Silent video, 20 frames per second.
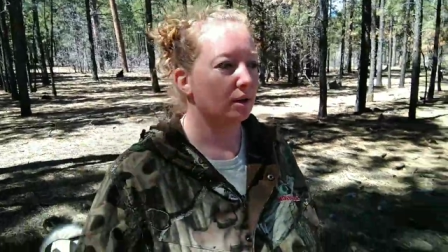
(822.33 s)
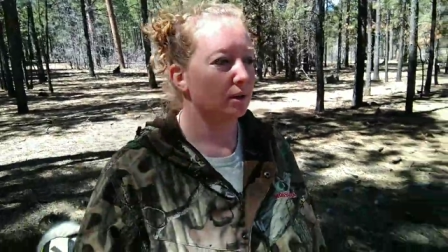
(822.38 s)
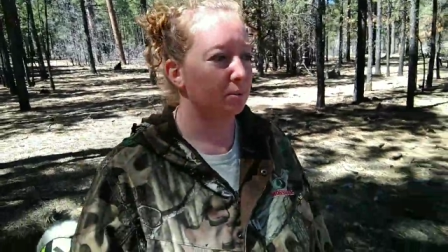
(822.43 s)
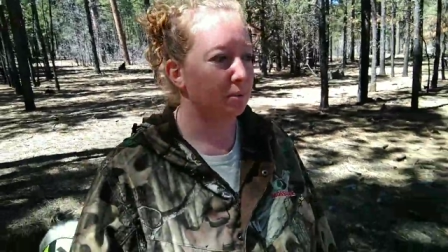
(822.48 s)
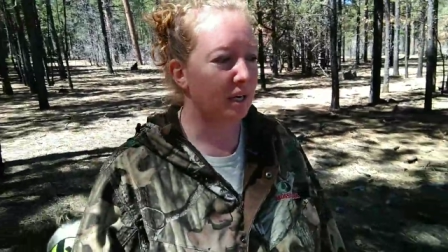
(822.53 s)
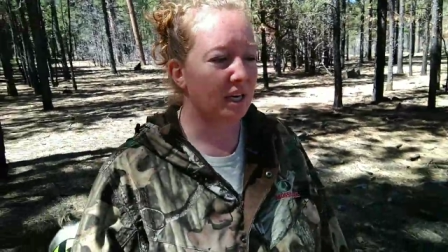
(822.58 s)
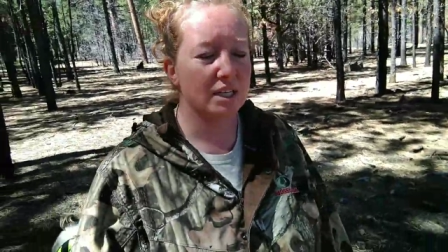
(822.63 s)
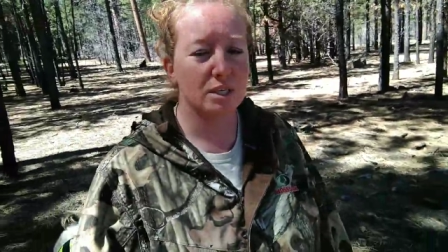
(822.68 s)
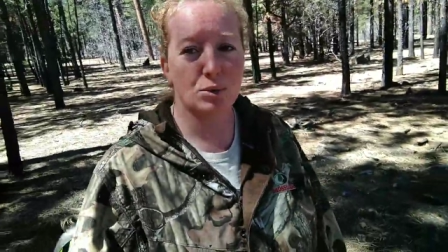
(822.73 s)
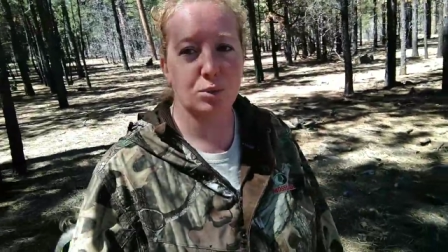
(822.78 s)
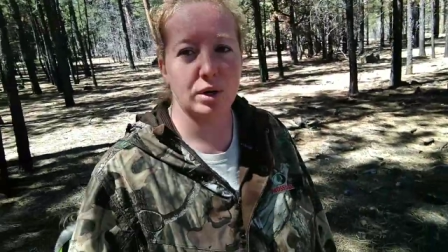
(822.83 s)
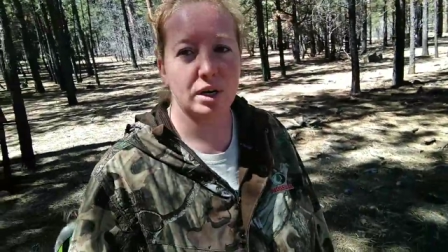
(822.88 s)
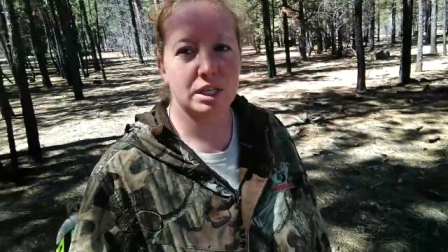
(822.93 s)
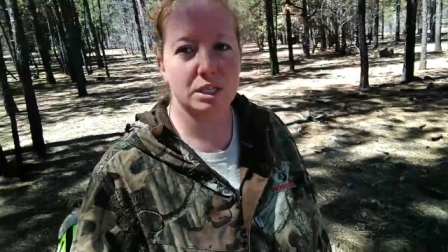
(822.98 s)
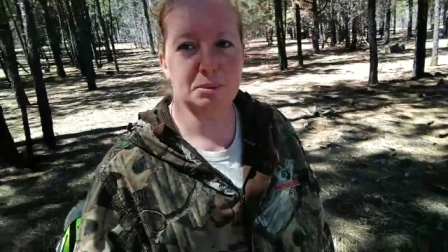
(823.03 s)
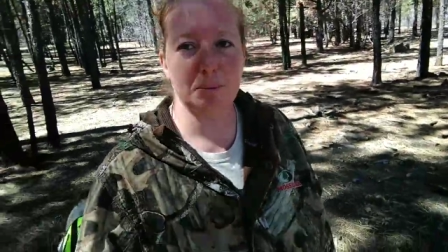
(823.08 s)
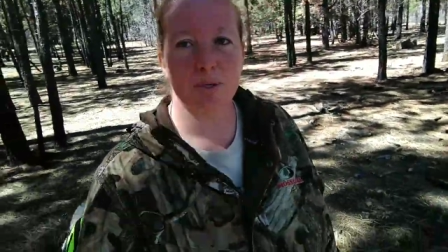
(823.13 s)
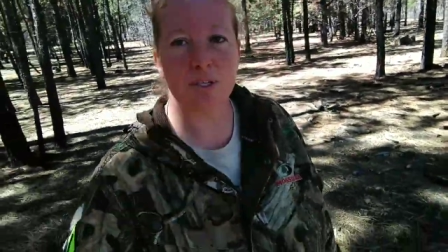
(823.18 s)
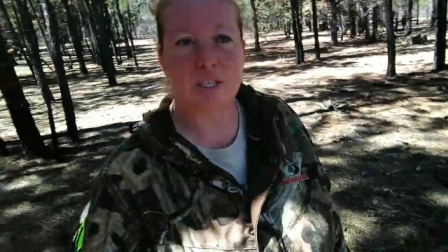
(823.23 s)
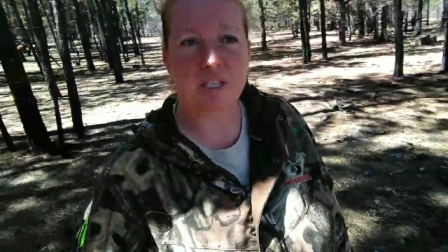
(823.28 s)
because we are
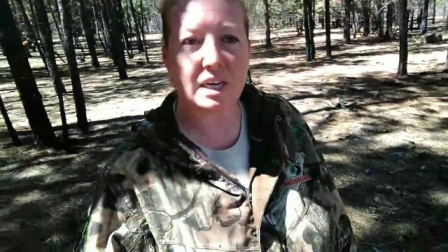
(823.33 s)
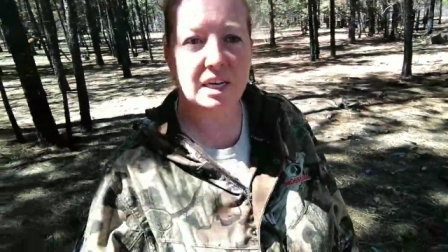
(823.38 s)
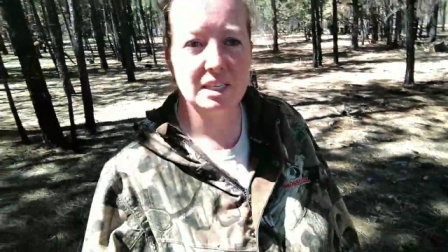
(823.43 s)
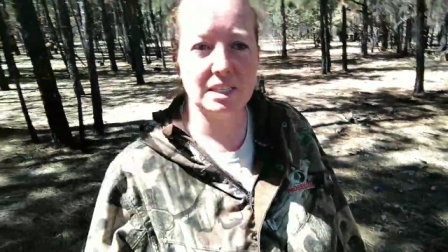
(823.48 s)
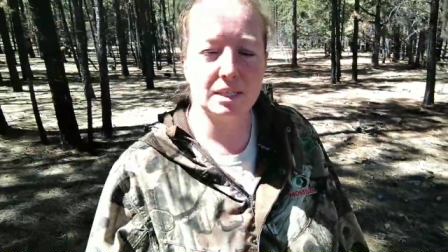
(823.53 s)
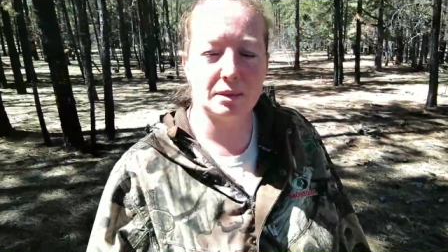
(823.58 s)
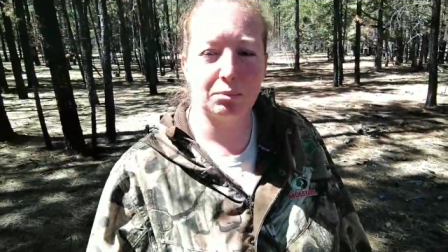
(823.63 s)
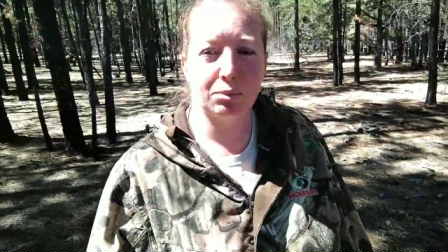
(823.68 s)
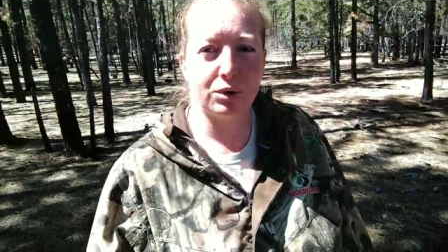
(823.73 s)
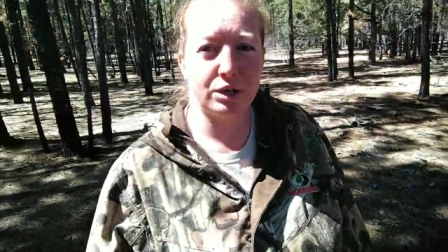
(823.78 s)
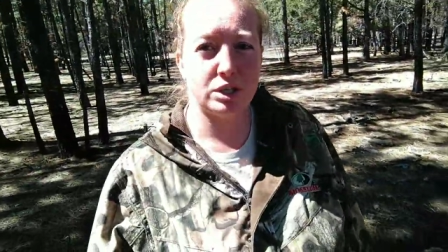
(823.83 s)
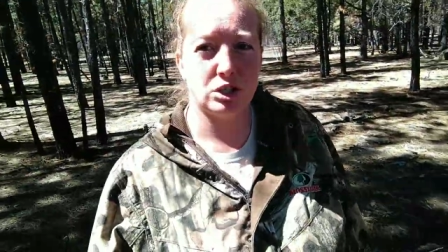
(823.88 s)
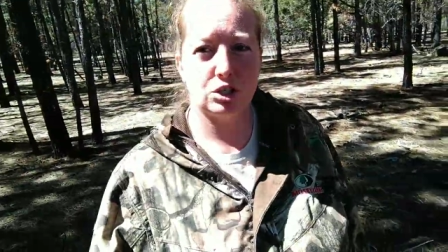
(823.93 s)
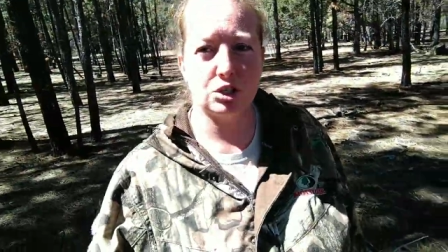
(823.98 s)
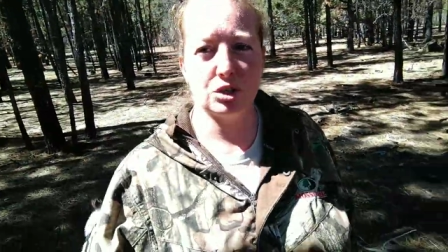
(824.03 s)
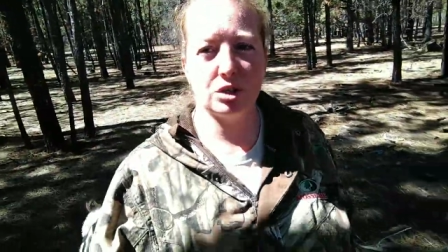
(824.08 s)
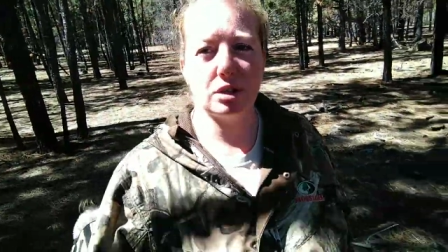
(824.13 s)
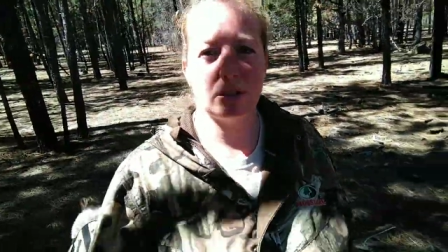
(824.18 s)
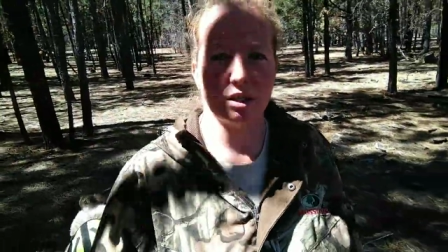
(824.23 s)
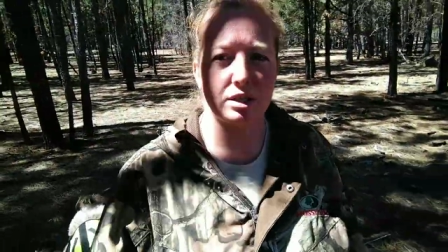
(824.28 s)
supposed to get some
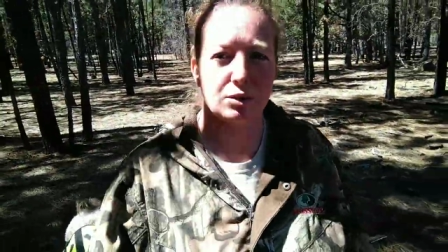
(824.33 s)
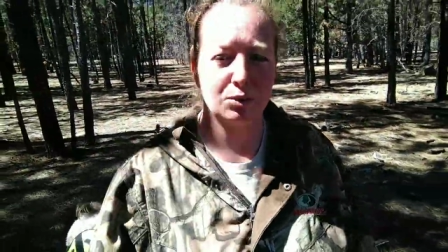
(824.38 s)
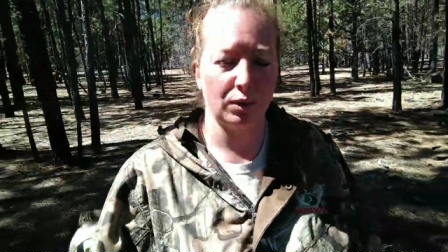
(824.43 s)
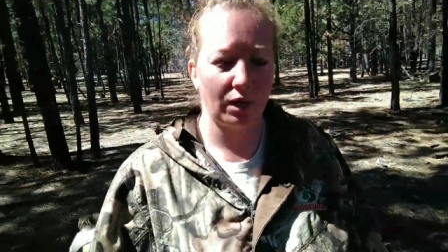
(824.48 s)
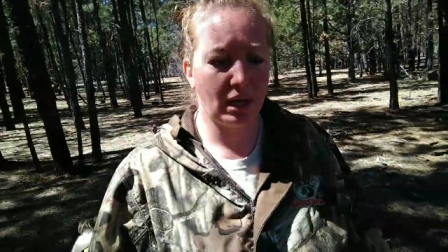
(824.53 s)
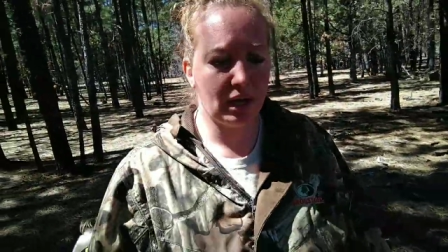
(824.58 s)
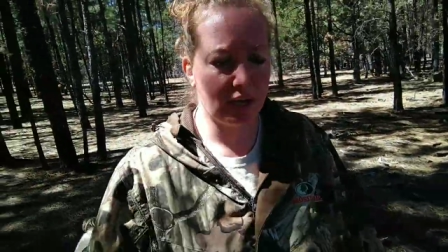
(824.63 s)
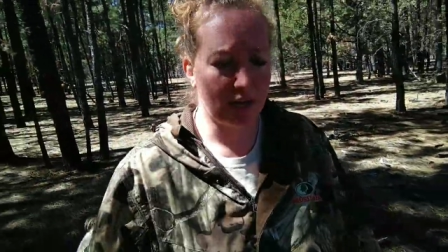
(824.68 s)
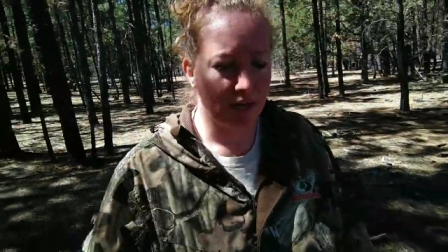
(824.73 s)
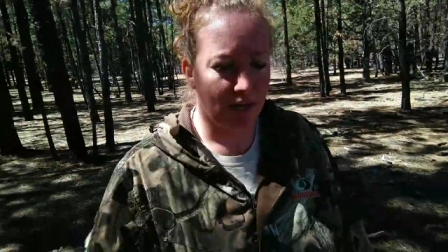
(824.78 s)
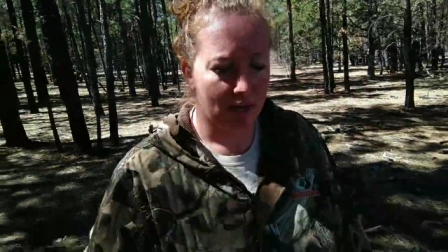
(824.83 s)
moisture this week